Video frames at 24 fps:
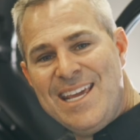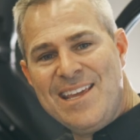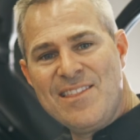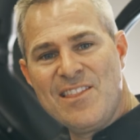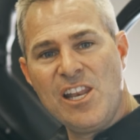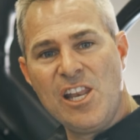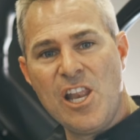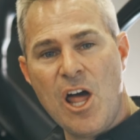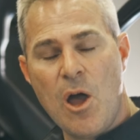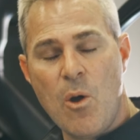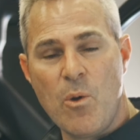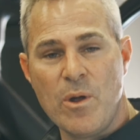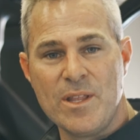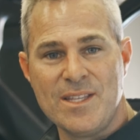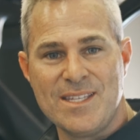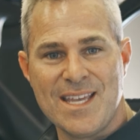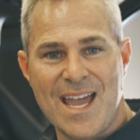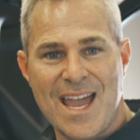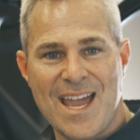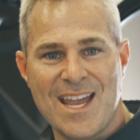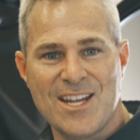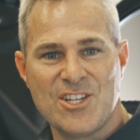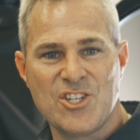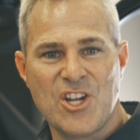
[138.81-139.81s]
in the lower
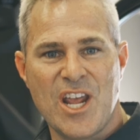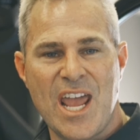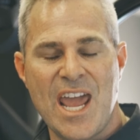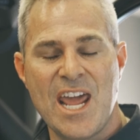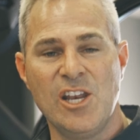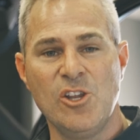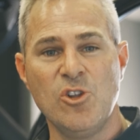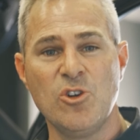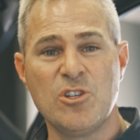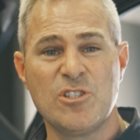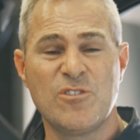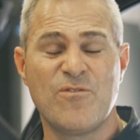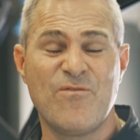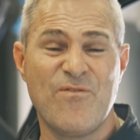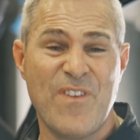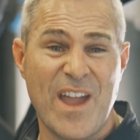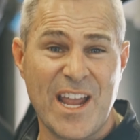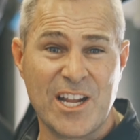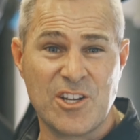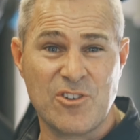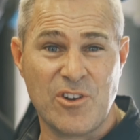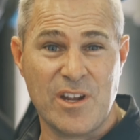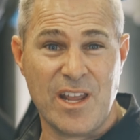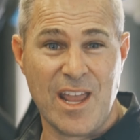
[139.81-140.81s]
dash and looks
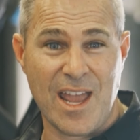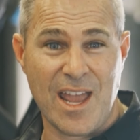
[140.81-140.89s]
factory,